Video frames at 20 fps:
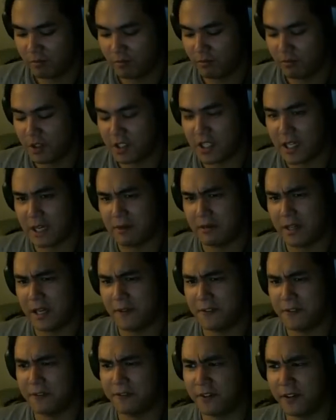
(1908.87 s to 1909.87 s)
which I will
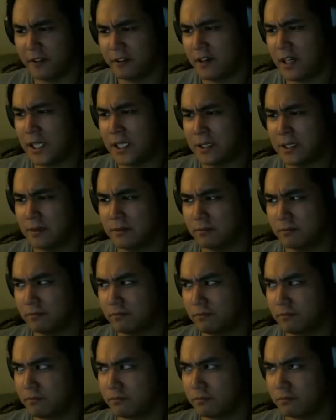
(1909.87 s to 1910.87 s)
have to figure out.
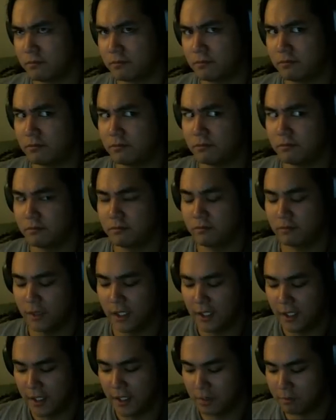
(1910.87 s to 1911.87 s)

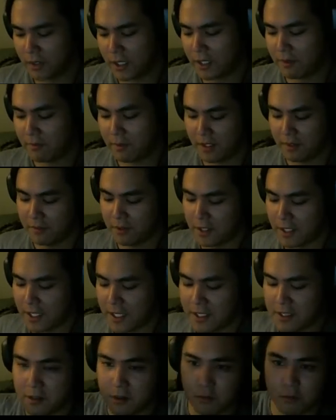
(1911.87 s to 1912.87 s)
But I will leave you
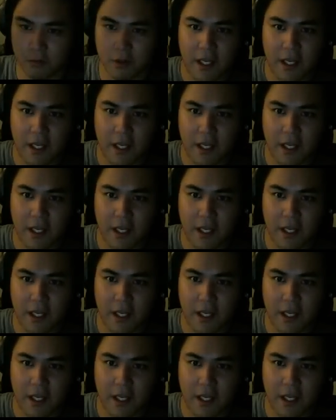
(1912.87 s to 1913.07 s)
guys with a